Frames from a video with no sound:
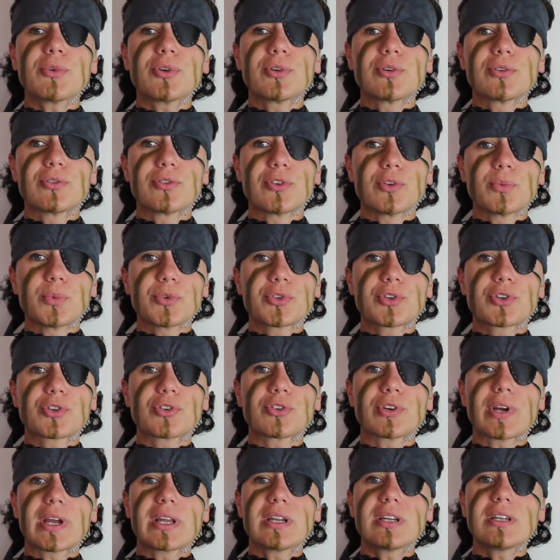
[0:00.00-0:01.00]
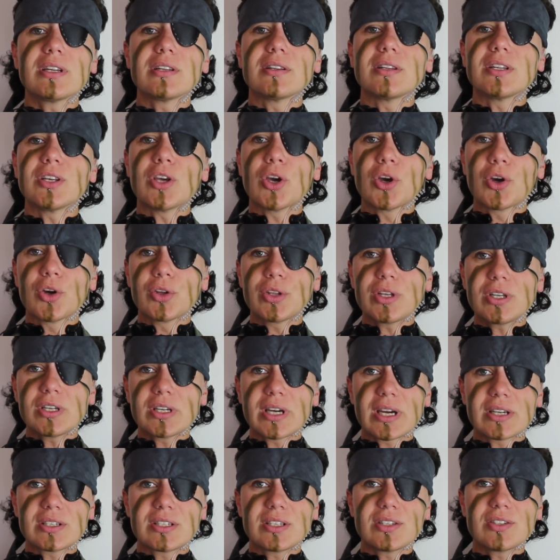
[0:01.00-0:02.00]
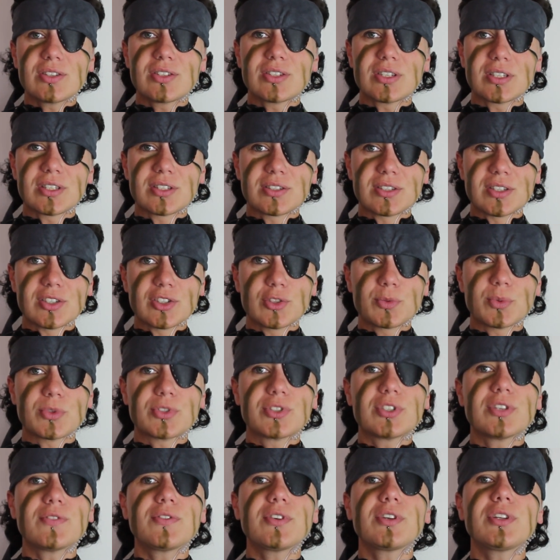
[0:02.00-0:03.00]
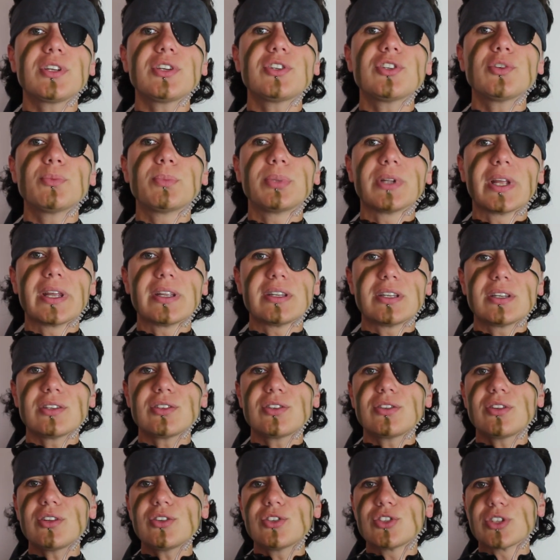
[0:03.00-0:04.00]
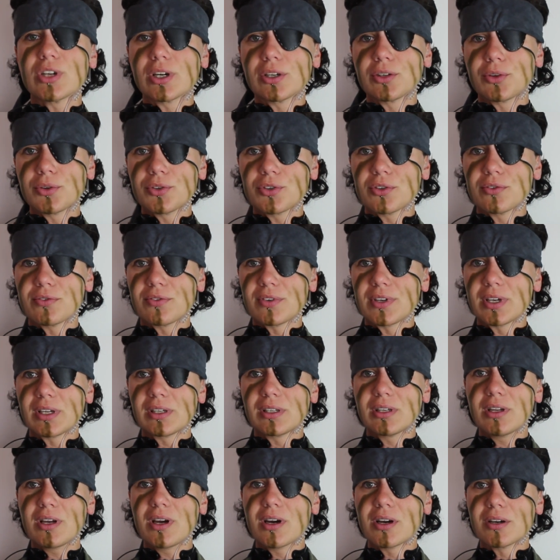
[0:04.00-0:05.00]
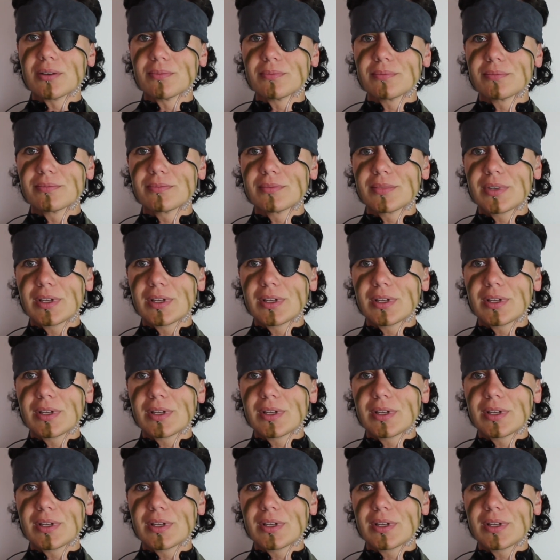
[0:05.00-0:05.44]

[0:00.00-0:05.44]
uniform was created in the early 1960s specifically to blend into the jungles of Vietnam.